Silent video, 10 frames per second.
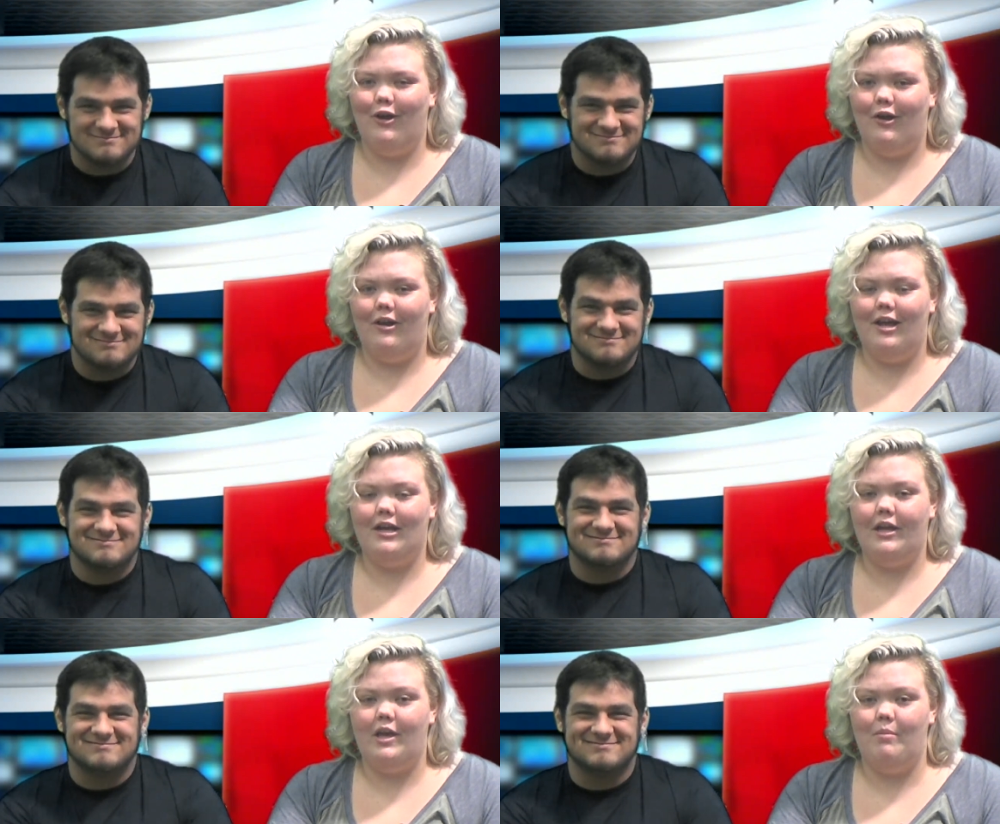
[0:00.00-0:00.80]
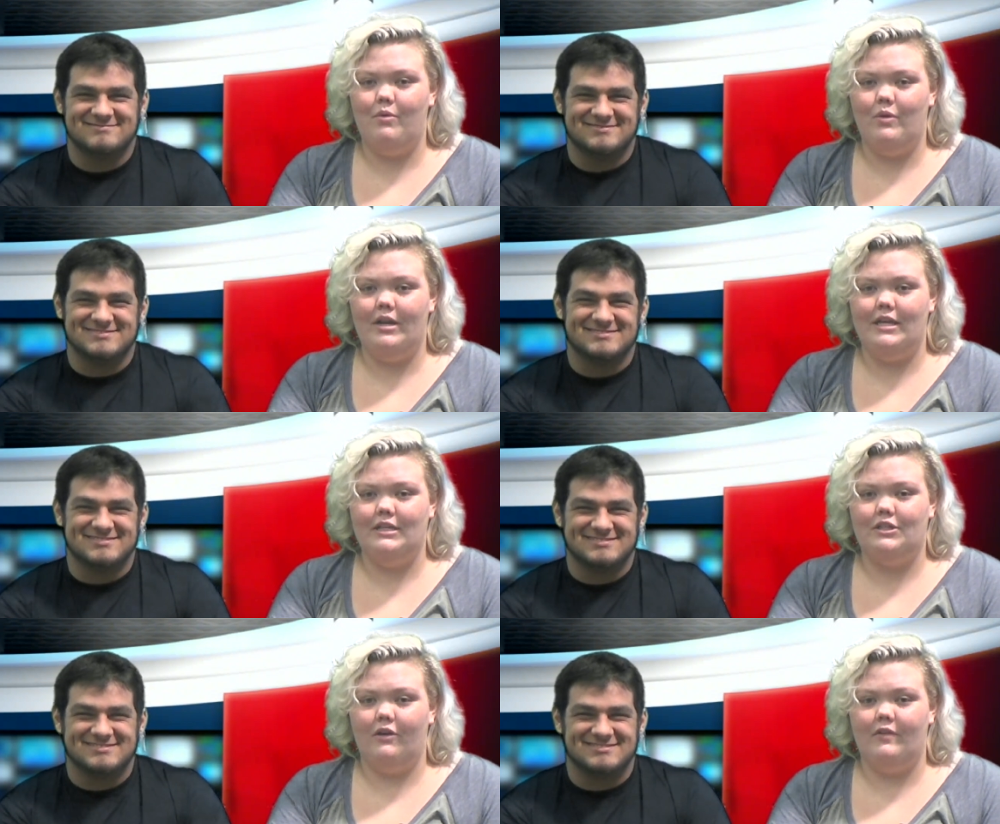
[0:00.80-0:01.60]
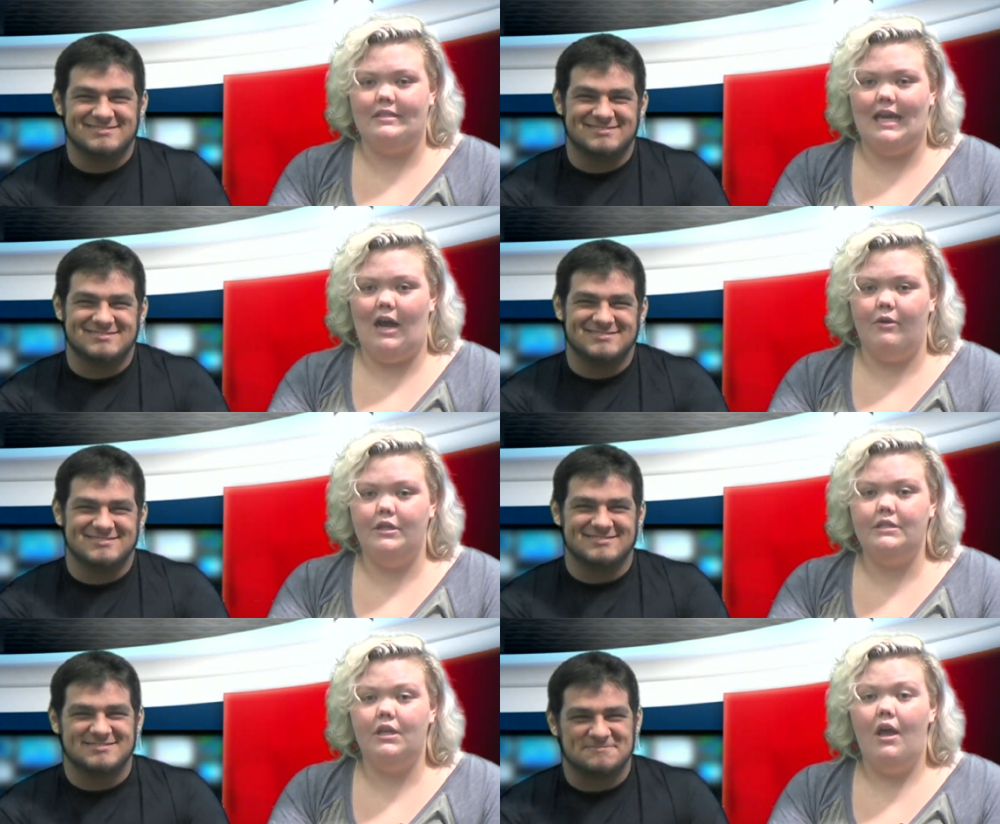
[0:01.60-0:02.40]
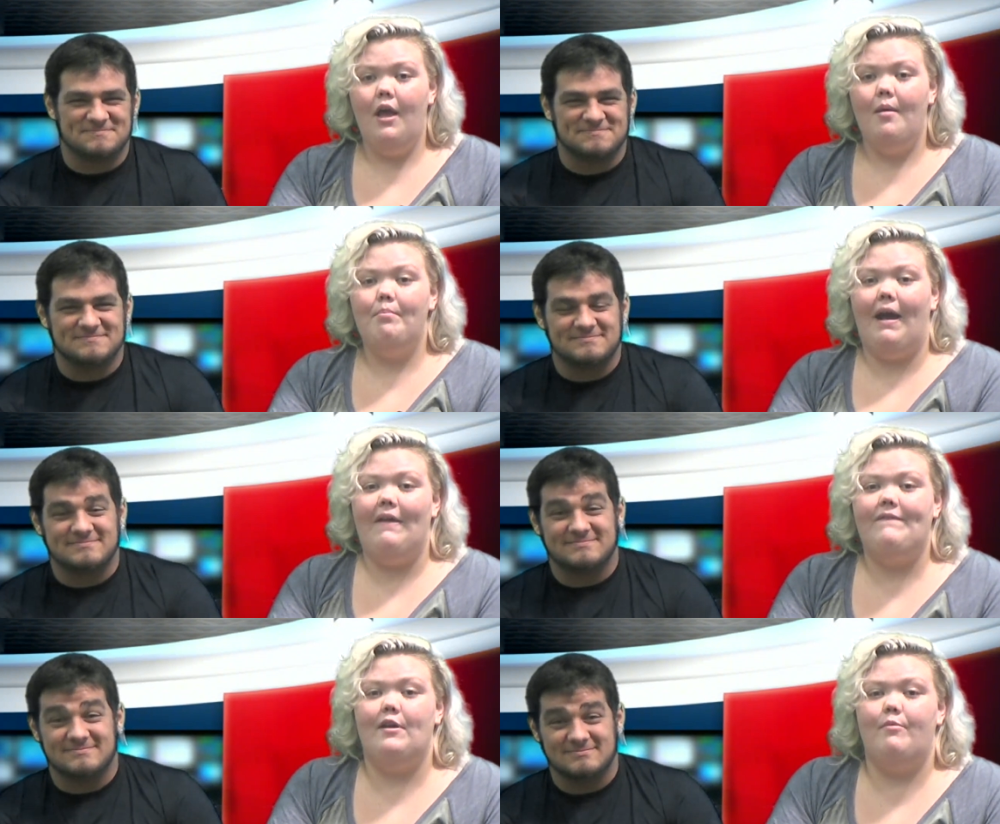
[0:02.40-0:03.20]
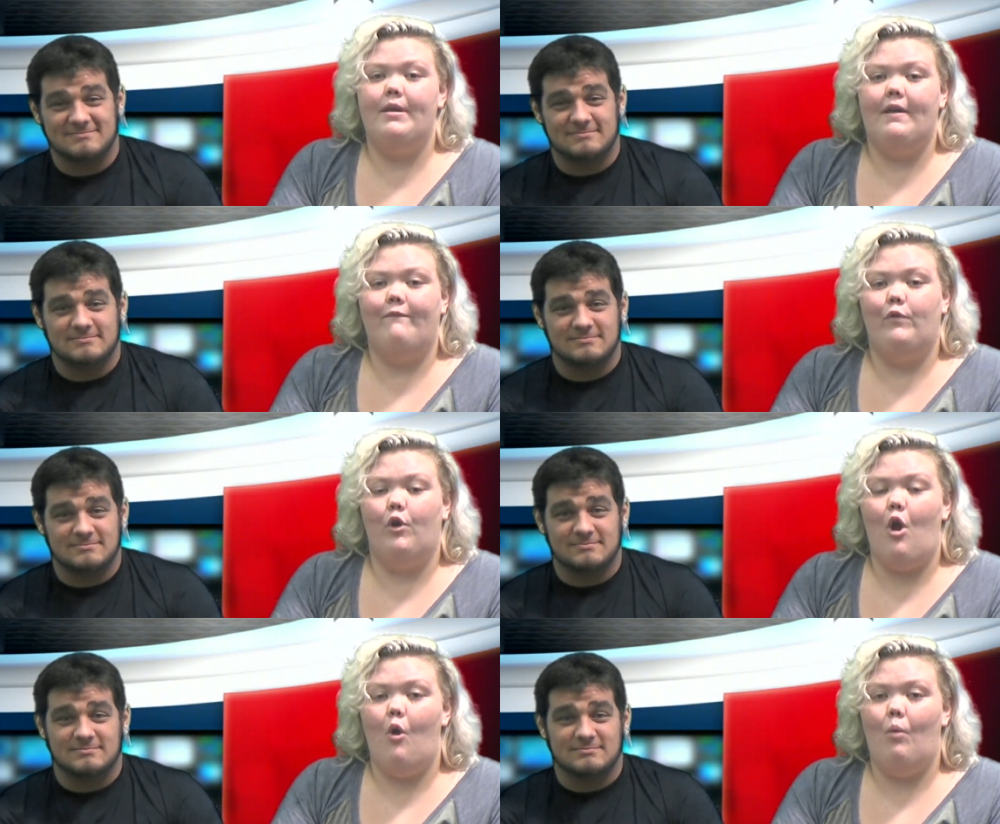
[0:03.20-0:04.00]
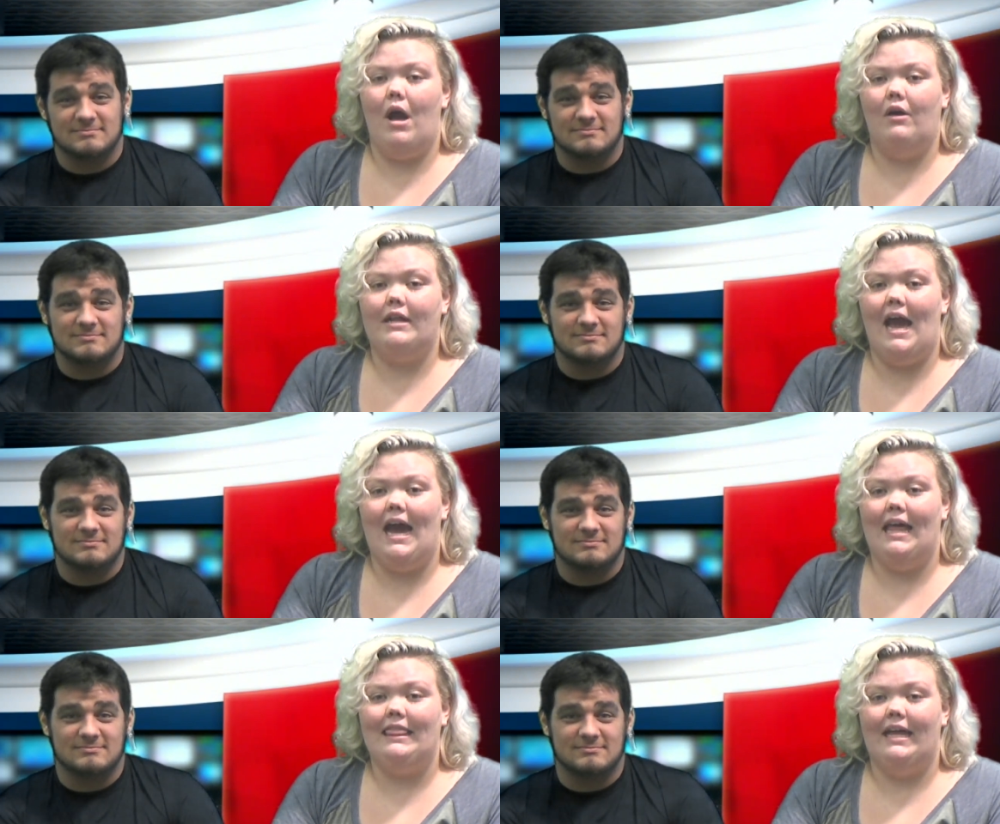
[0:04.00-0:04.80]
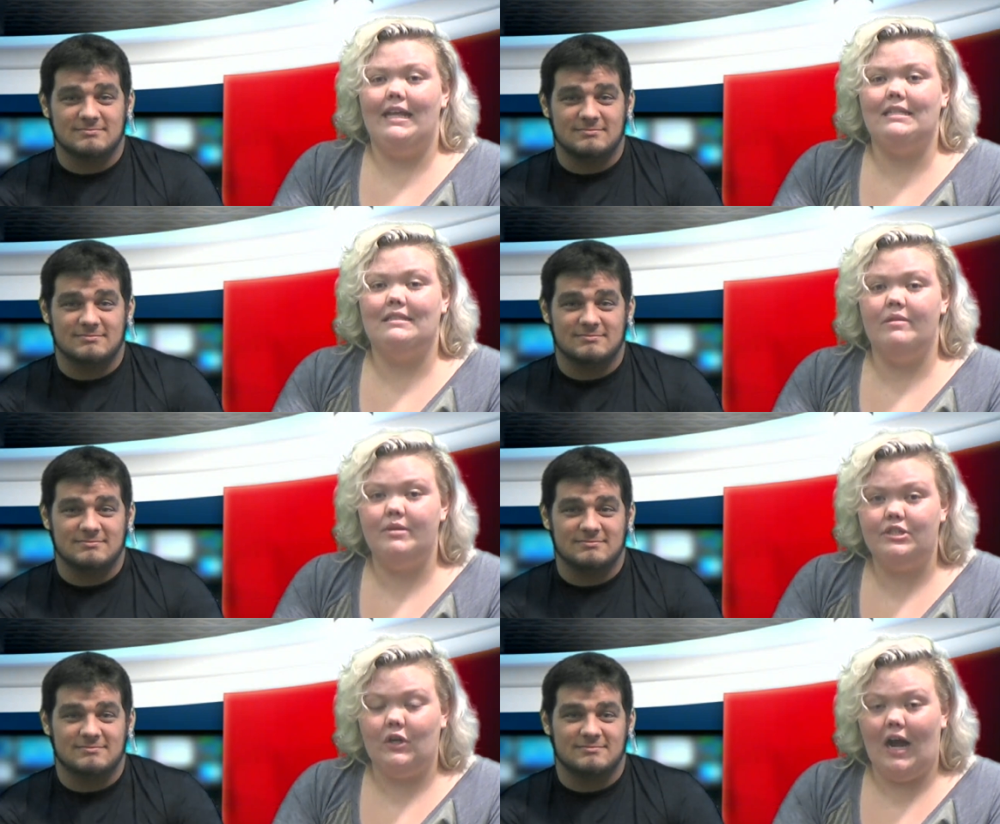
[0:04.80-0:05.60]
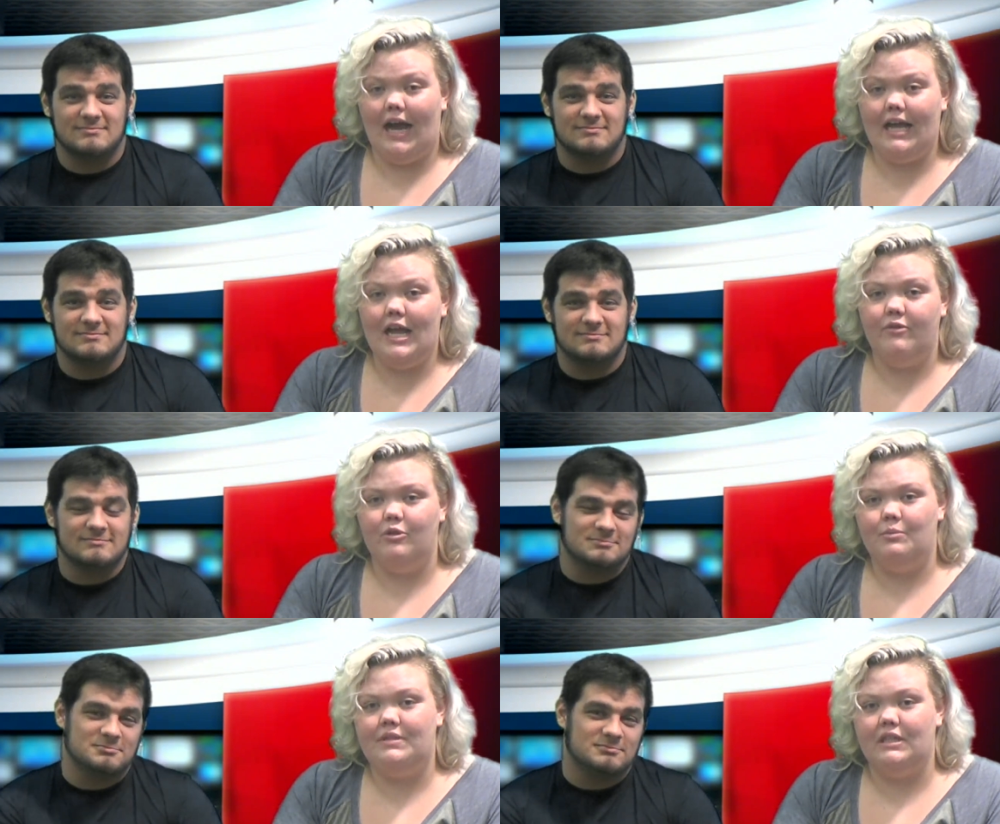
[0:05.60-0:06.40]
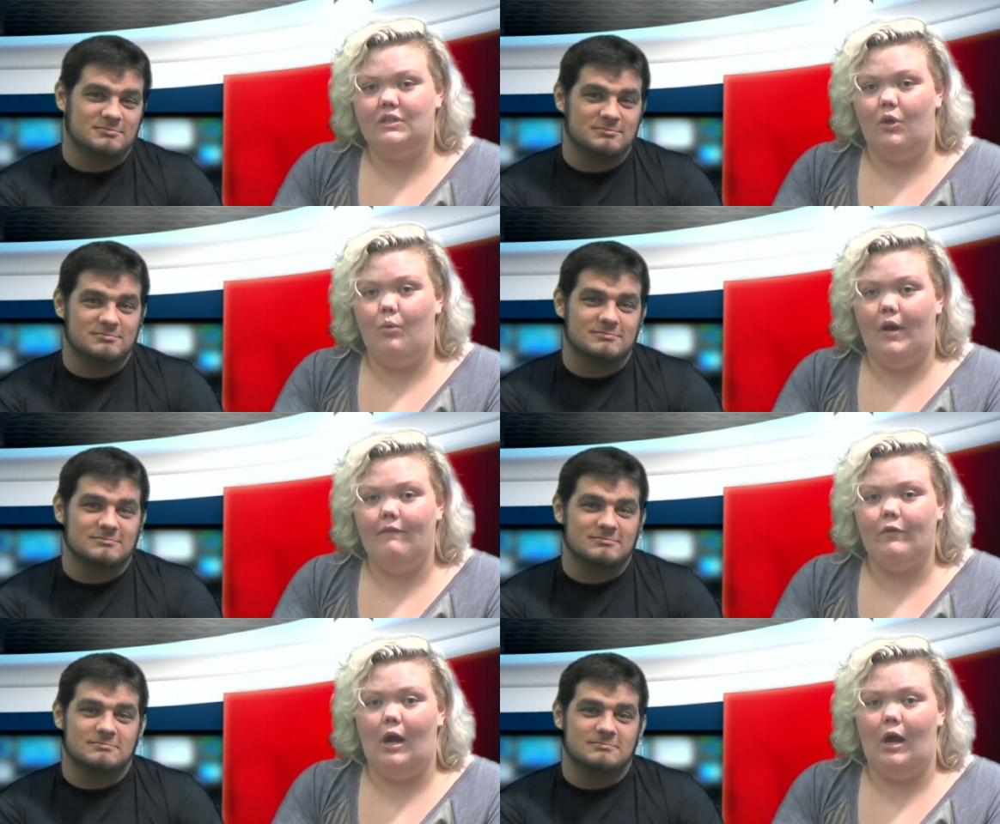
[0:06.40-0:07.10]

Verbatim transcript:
Speaker 1: earn community service hours by filming for Wildcat Athletics. See Mr. Hite in room 601 for